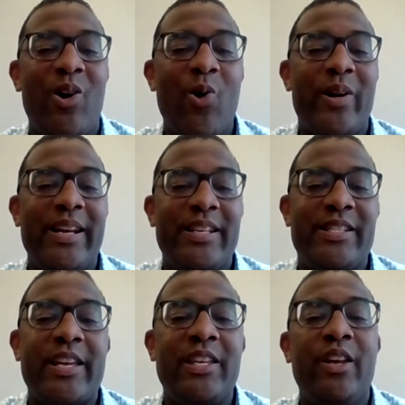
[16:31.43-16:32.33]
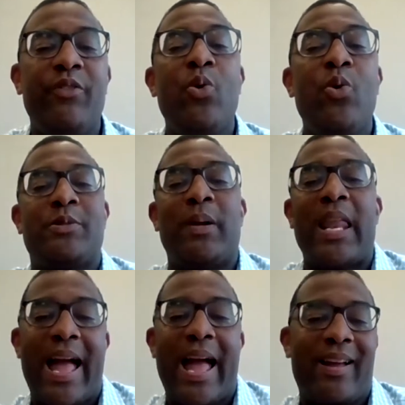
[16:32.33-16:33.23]
or an executive who is
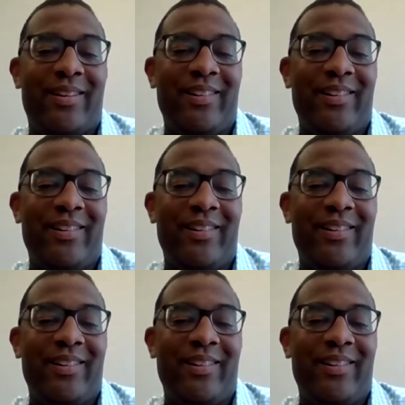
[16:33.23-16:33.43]
Black.